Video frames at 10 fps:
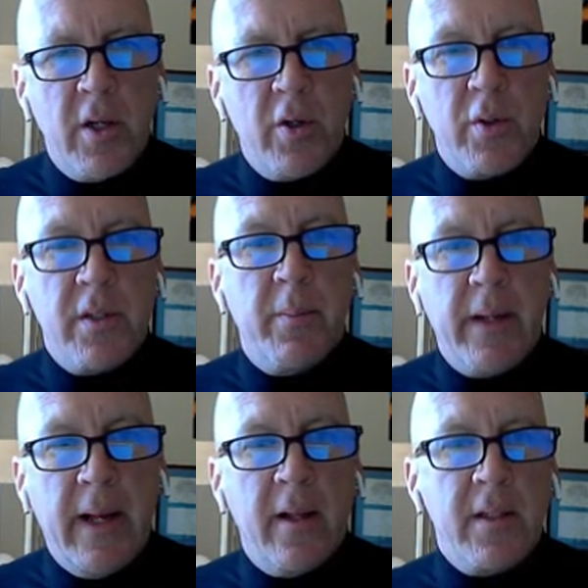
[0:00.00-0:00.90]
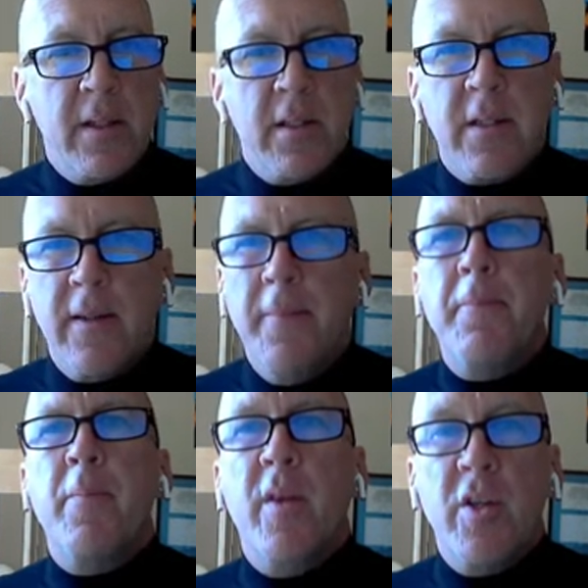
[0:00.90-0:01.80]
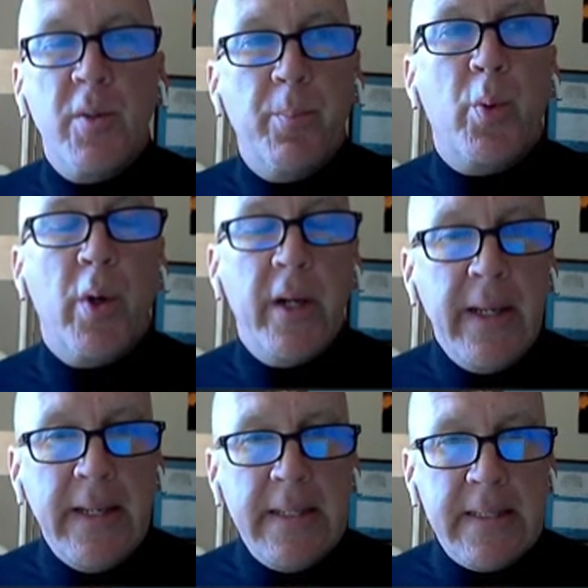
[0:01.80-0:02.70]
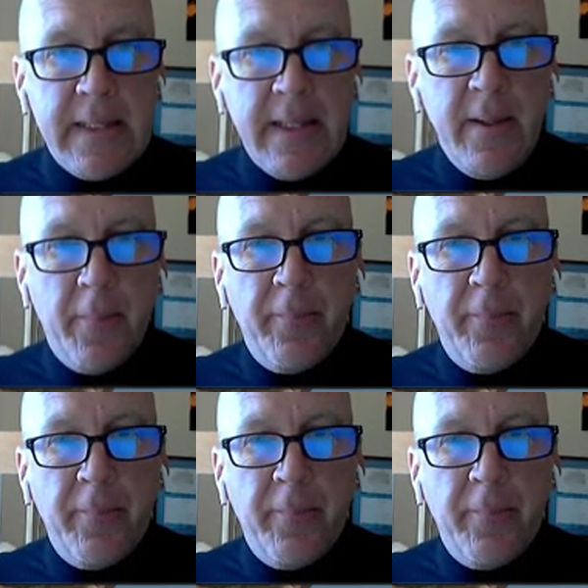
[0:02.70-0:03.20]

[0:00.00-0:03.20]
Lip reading: do some analysis. Pretty easy.